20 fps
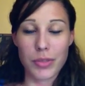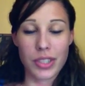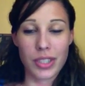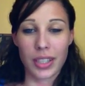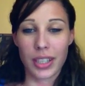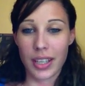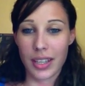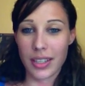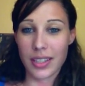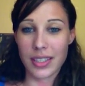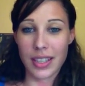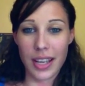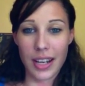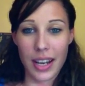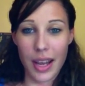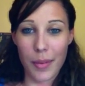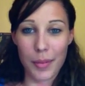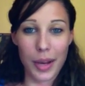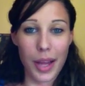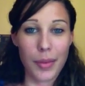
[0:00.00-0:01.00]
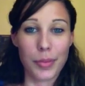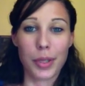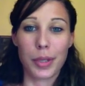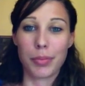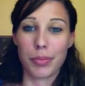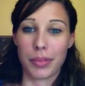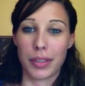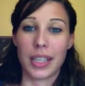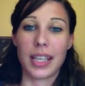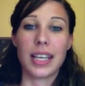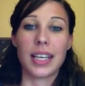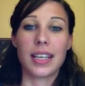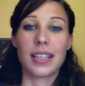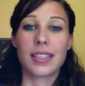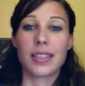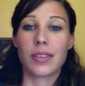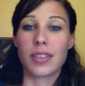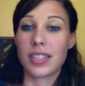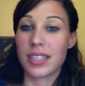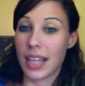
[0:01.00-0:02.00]
She'll either say num num or
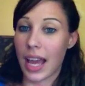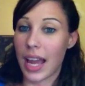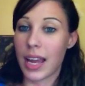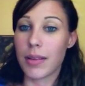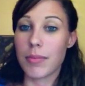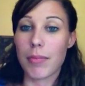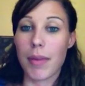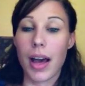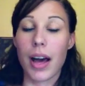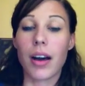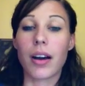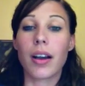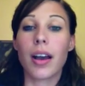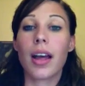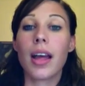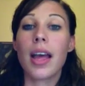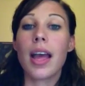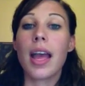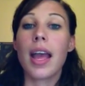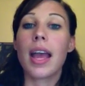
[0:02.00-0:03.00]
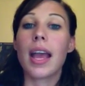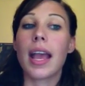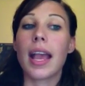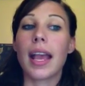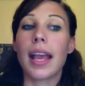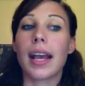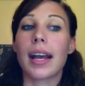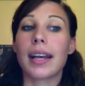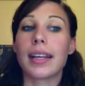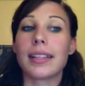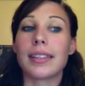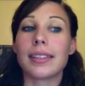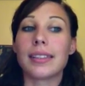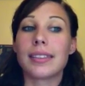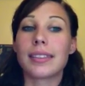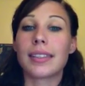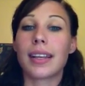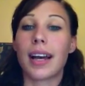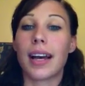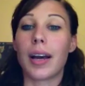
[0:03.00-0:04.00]
please or sign milk. And
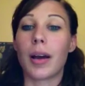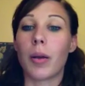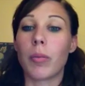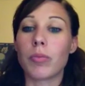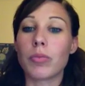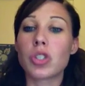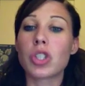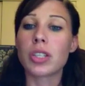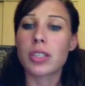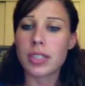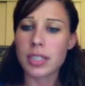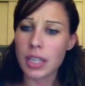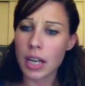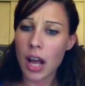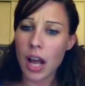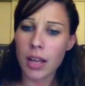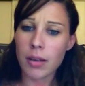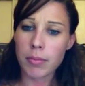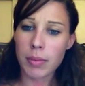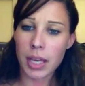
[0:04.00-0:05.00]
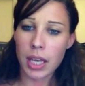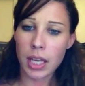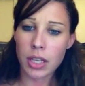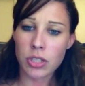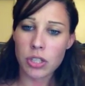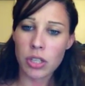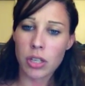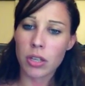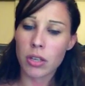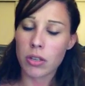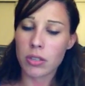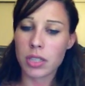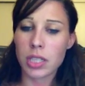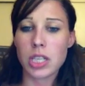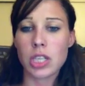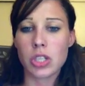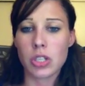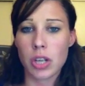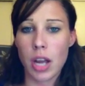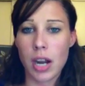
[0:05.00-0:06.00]
she'll sit on me. She'll
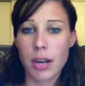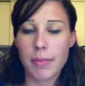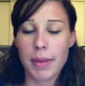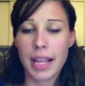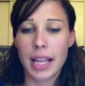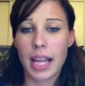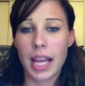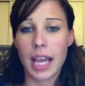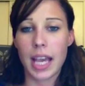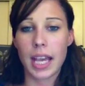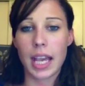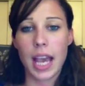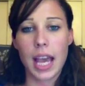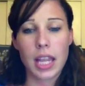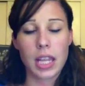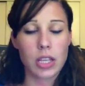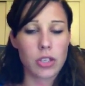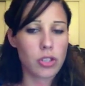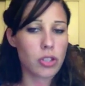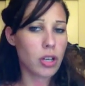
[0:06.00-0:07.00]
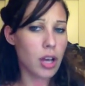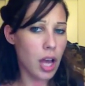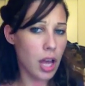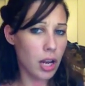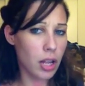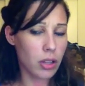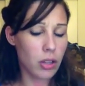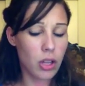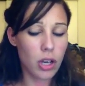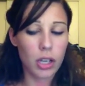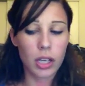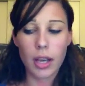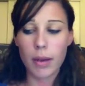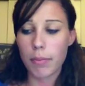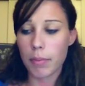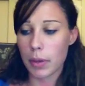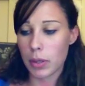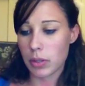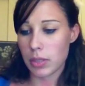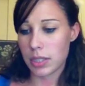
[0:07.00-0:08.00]
usually straddle my leg, and then she'll kind of look
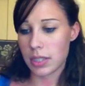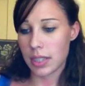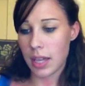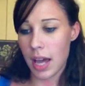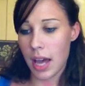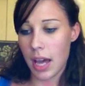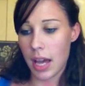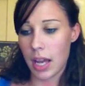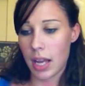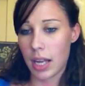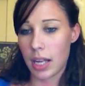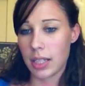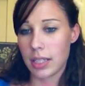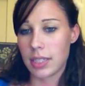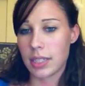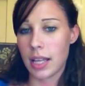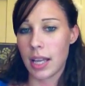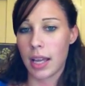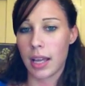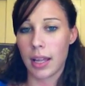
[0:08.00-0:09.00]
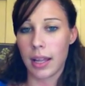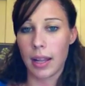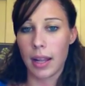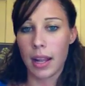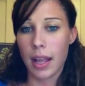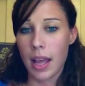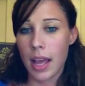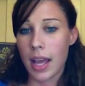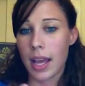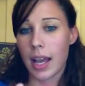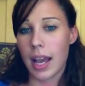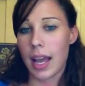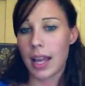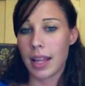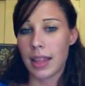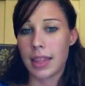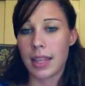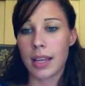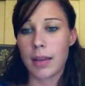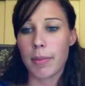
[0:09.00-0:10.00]
at both sides and kind
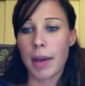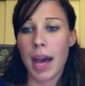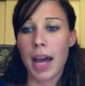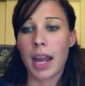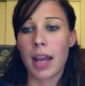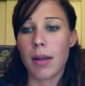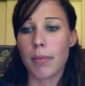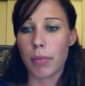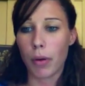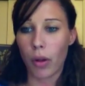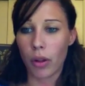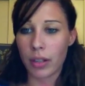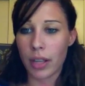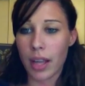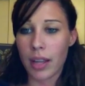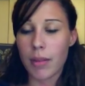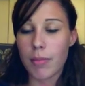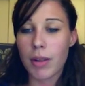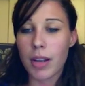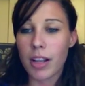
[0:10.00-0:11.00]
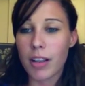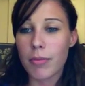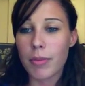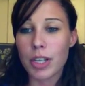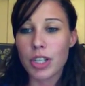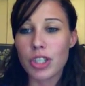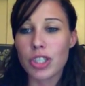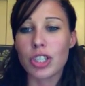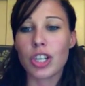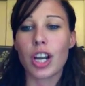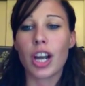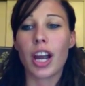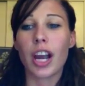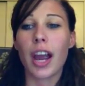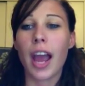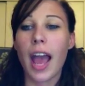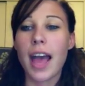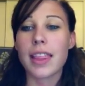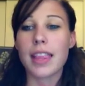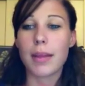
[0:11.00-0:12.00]
of think about it, pull down the middle of my
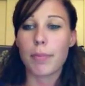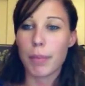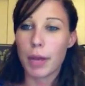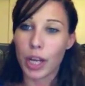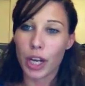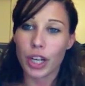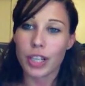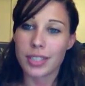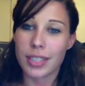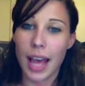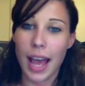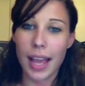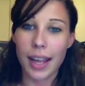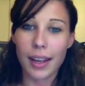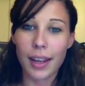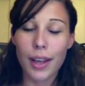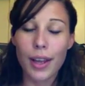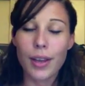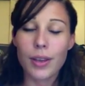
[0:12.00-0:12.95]
shirt, and then pick her side.